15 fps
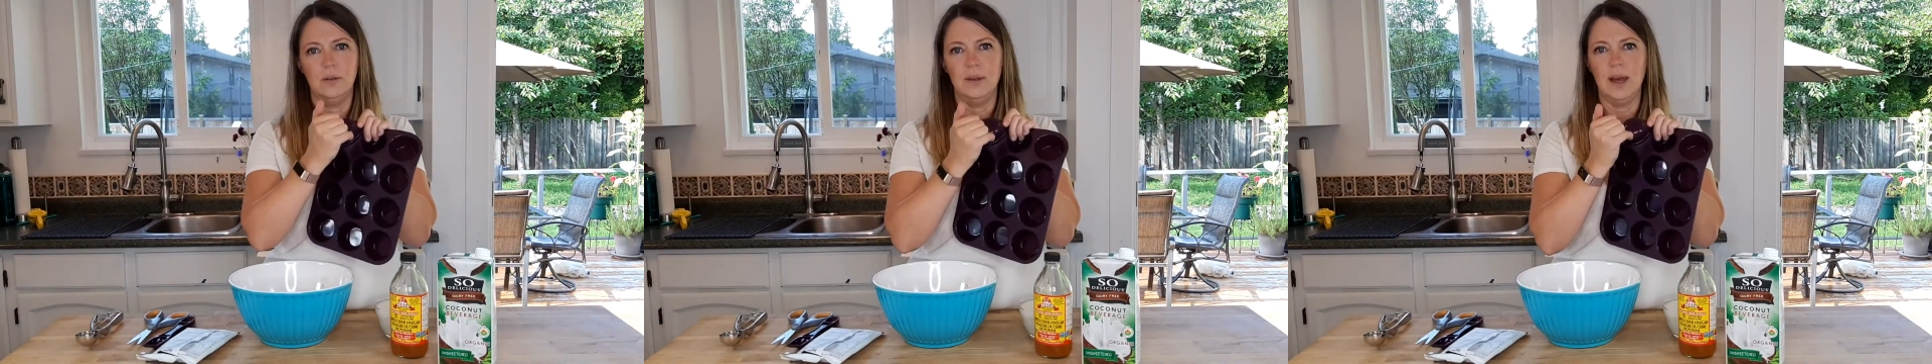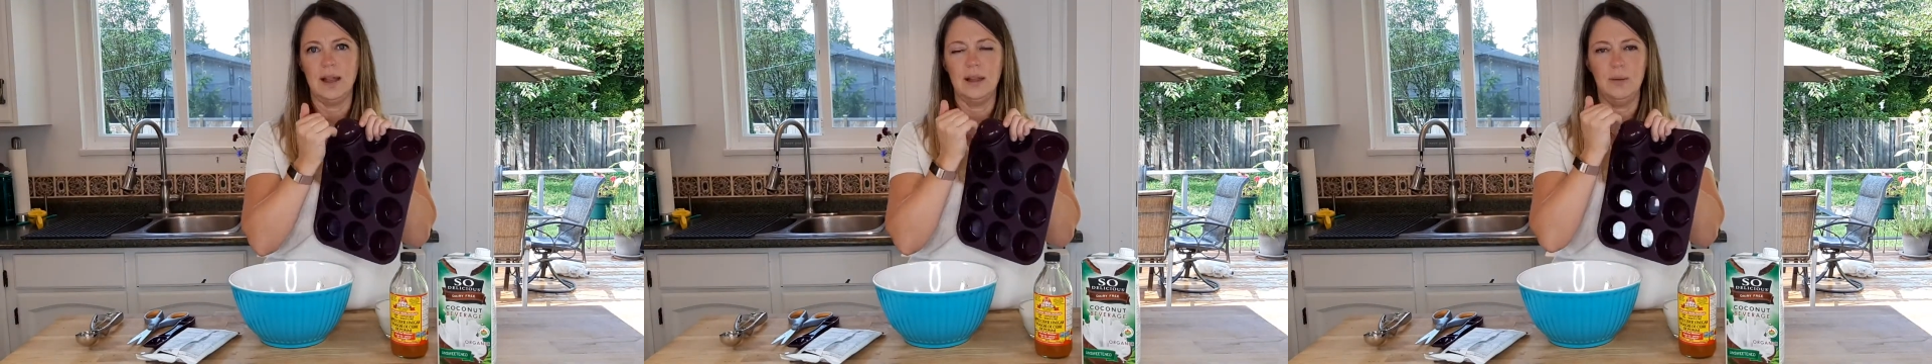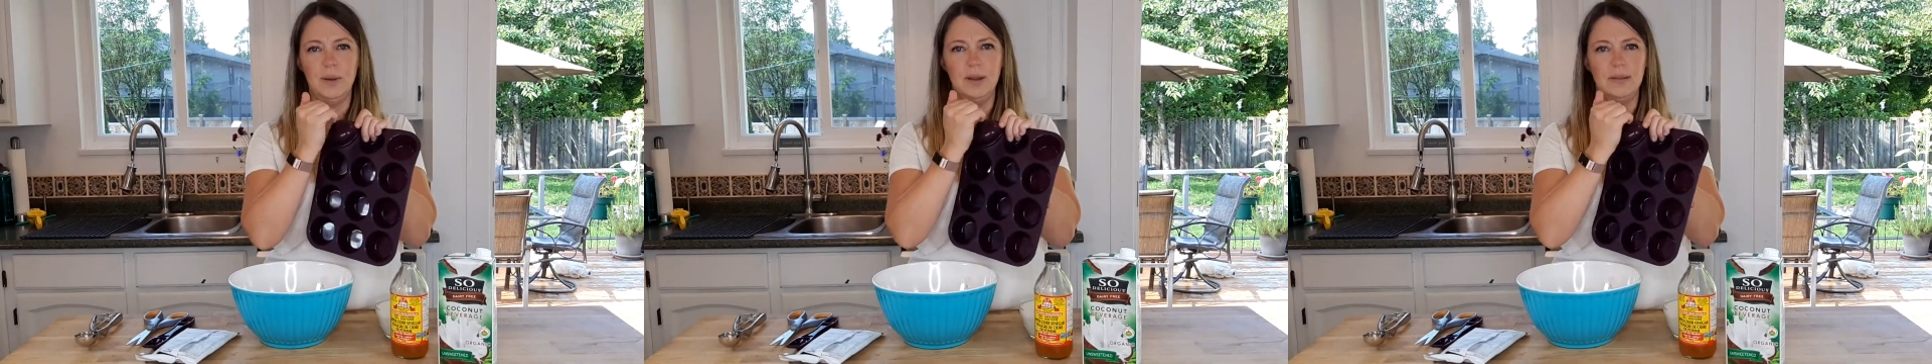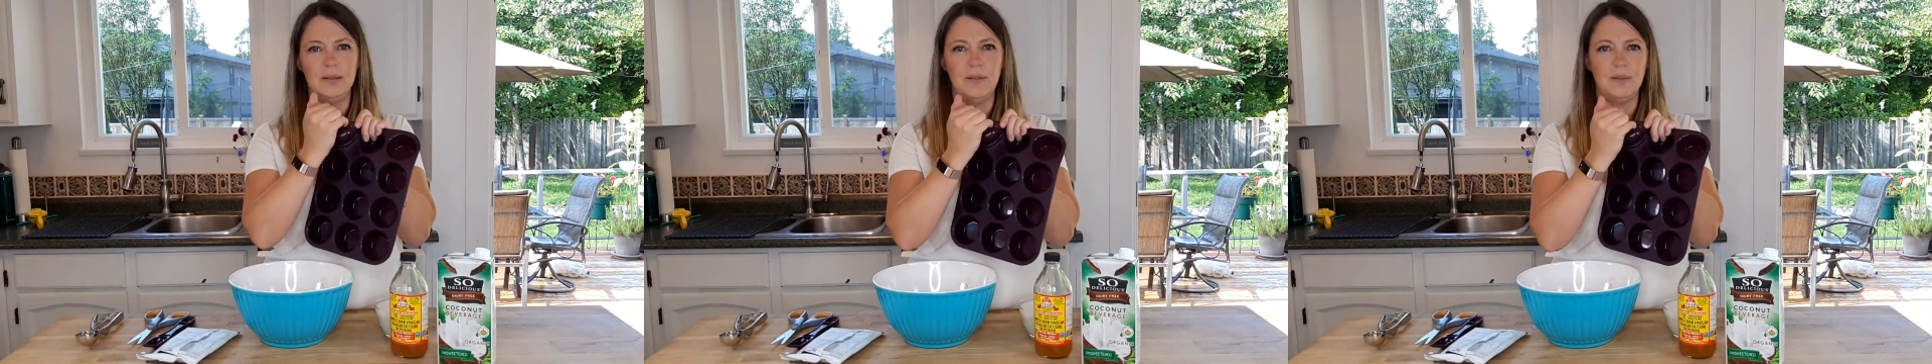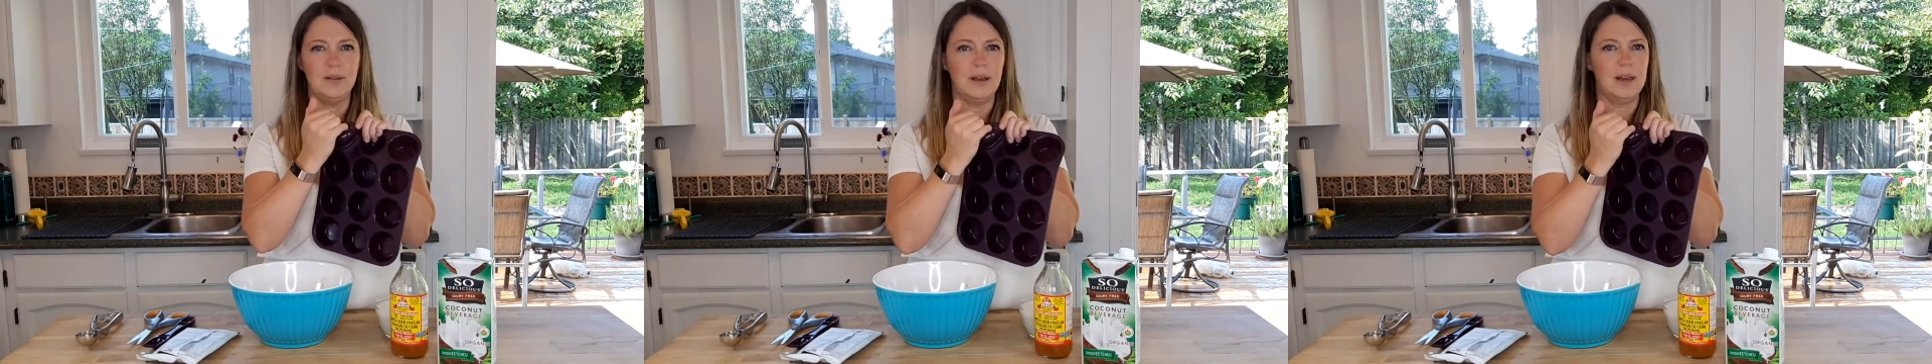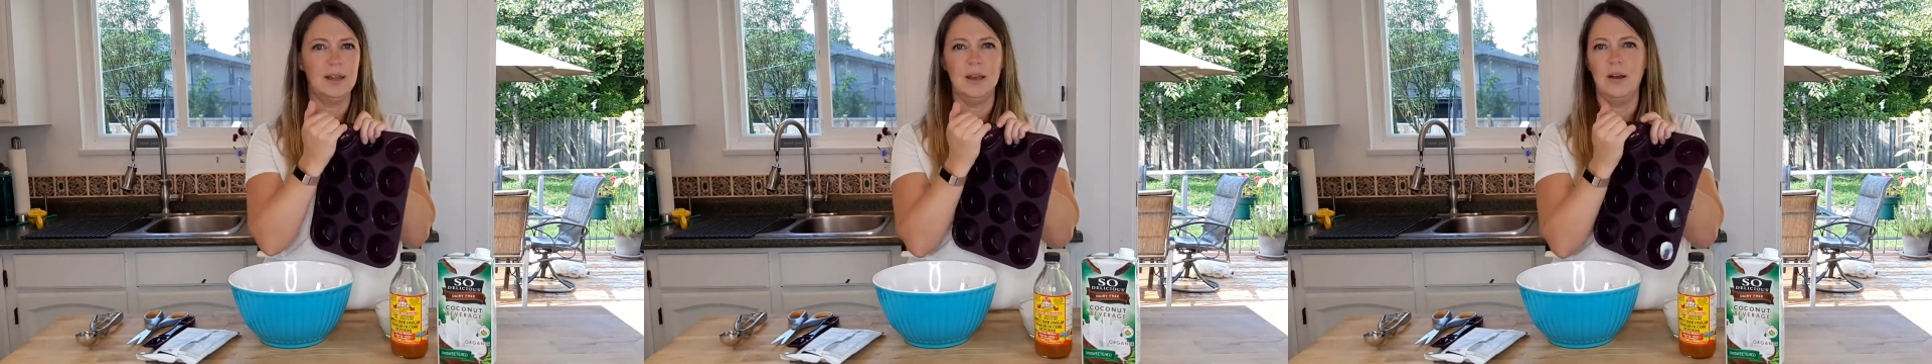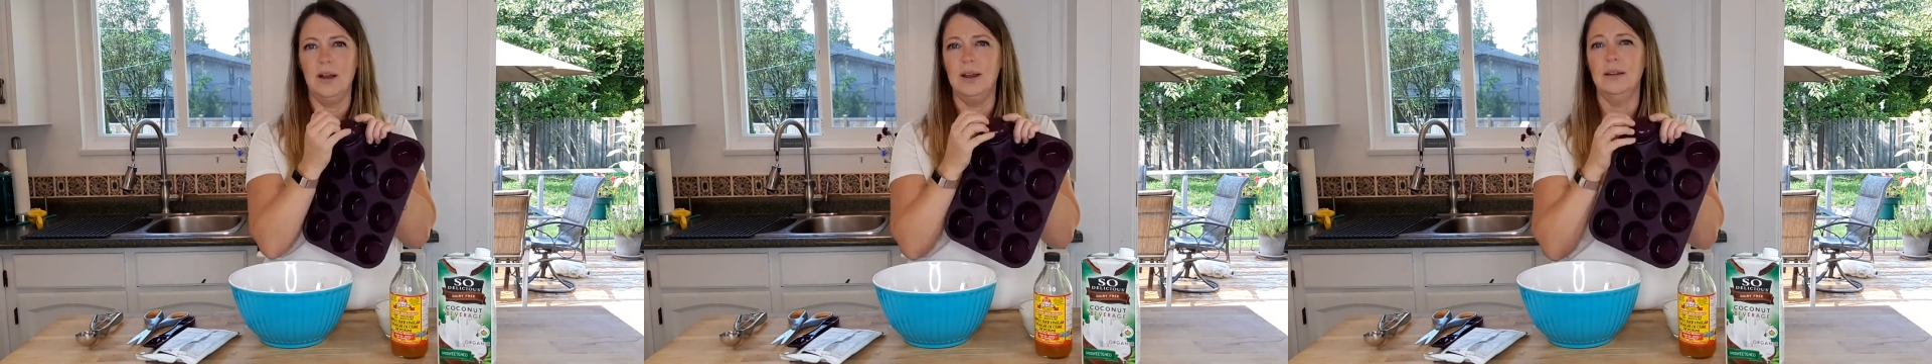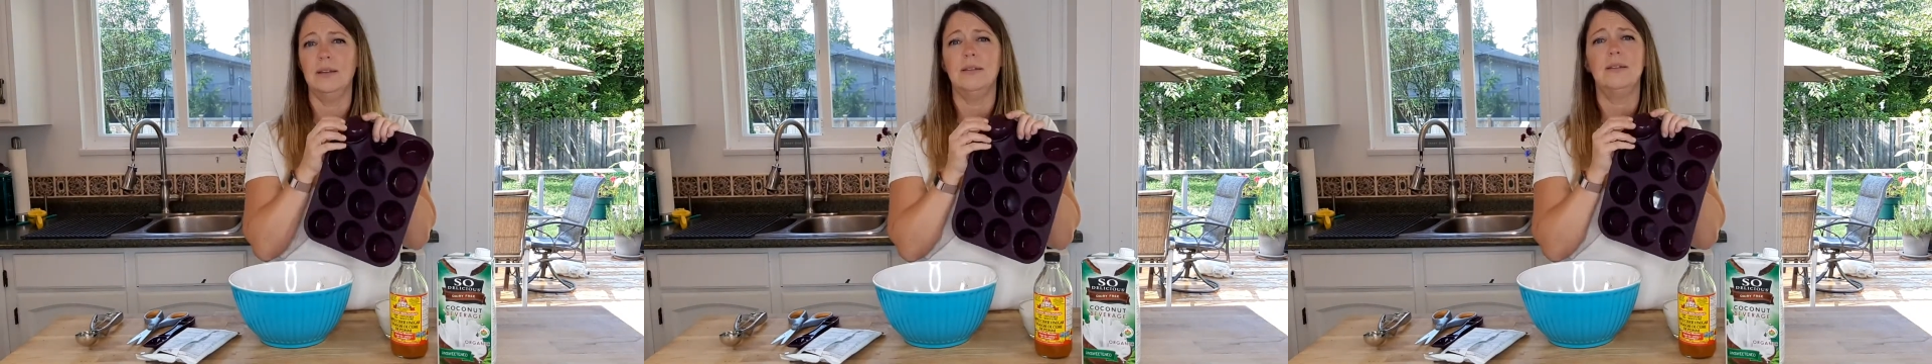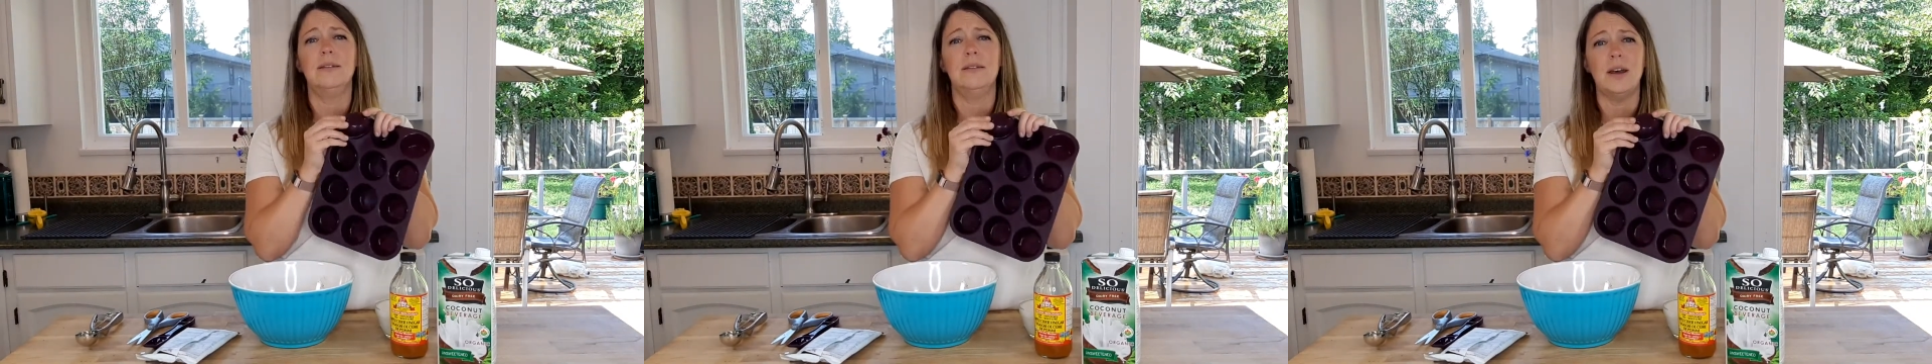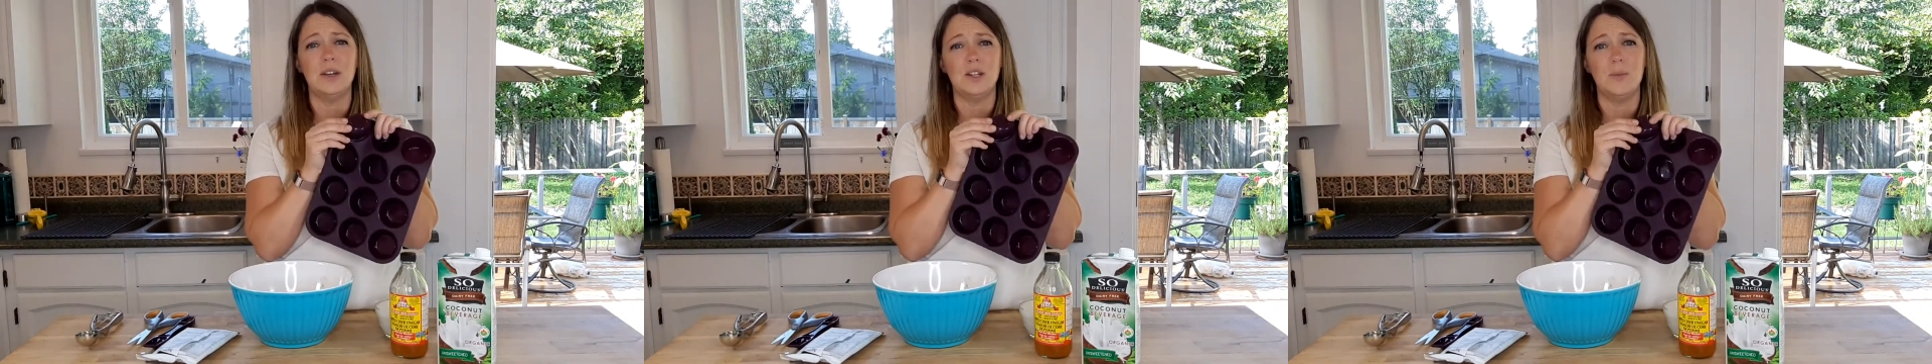You get a little bit of stuff stuck in there, and it's
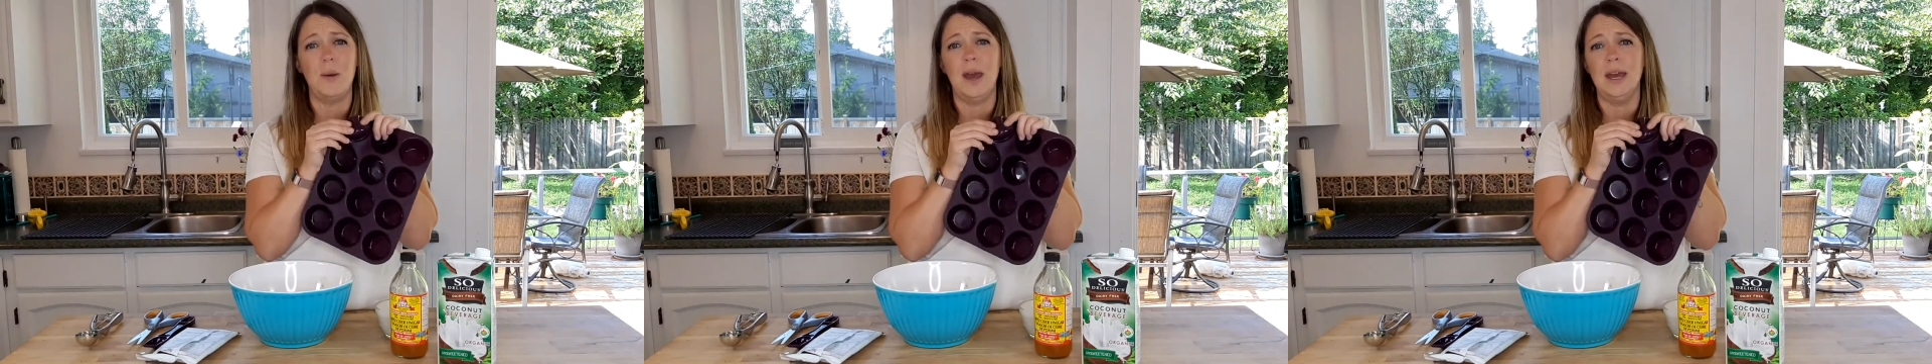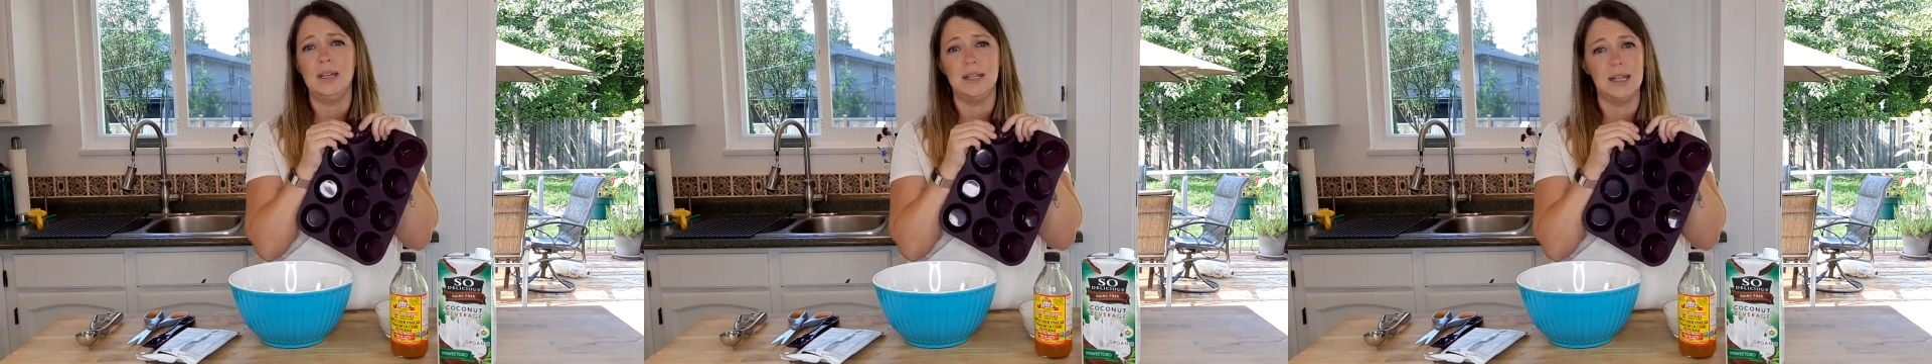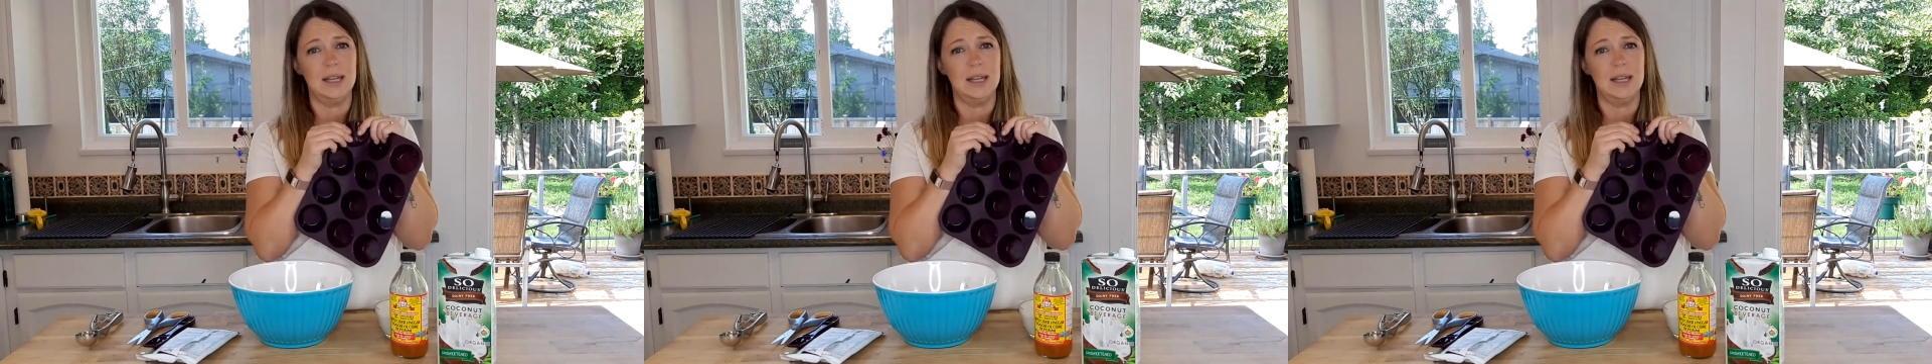such a pain to